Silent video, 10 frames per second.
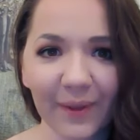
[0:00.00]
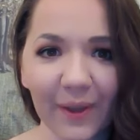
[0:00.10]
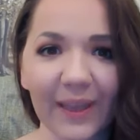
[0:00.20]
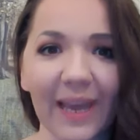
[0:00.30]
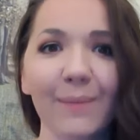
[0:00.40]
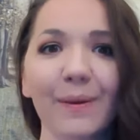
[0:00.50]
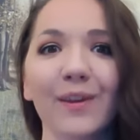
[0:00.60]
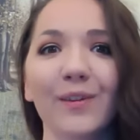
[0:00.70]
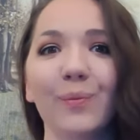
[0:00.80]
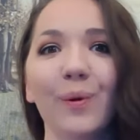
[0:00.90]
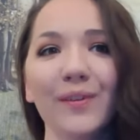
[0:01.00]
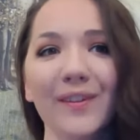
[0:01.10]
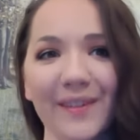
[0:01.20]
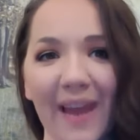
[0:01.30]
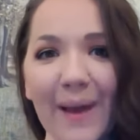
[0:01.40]
Okay, because what
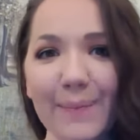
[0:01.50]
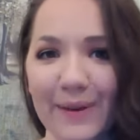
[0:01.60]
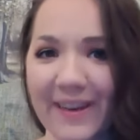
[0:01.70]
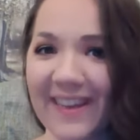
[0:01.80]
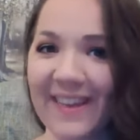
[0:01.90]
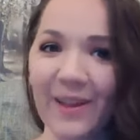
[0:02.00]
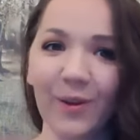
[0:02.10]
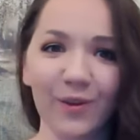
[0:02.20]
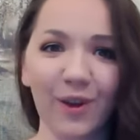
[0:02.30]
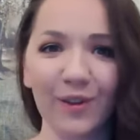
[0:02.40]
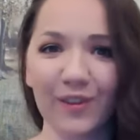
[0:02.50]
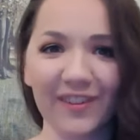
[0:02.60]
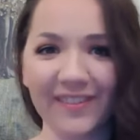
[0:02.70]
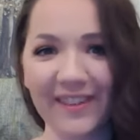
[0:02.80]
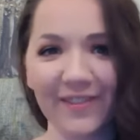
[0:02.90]
tends to happen in those
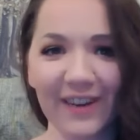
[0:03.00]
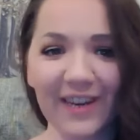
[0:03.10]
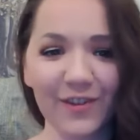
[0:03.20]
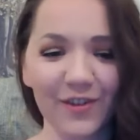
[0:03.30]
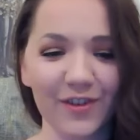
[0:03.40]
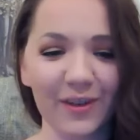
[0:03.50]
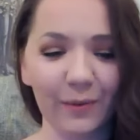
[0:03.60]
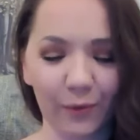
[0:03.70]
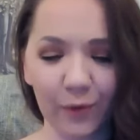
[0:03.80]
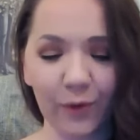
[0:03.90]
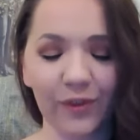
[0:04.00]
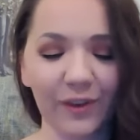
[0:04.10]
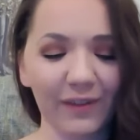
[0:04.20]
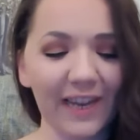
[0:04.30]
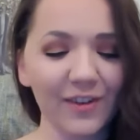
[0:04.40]
narcissistic relationships or
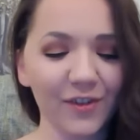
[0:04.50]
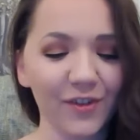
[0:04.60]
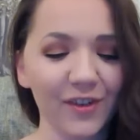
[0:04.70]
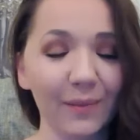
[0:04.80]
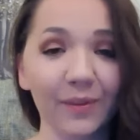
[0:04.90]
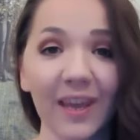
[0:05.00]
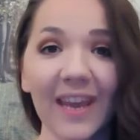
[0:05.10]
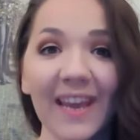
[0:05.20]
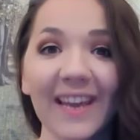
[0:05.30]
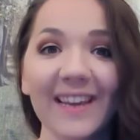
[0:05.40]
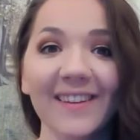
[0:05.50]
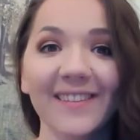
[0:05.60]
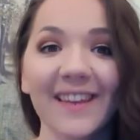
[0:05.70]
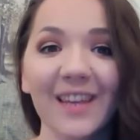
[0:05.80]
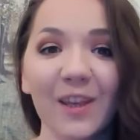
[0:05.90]
toxic relationships is
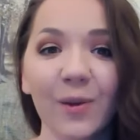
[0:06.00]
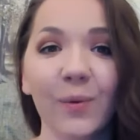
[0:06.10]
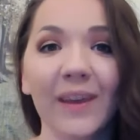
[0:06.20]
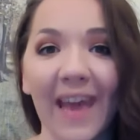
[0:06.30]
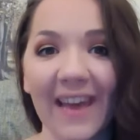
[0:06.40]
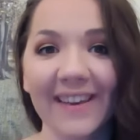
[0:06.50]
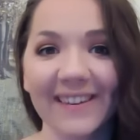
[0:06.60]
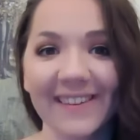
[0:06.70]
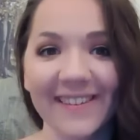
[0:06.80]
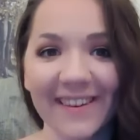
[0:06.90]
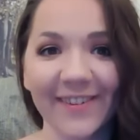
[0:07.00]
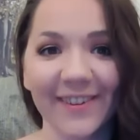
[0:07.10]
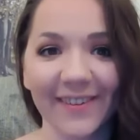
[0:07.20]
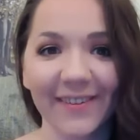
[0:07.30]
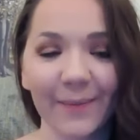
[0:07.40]
that you get
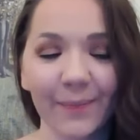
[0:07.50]
conditioned.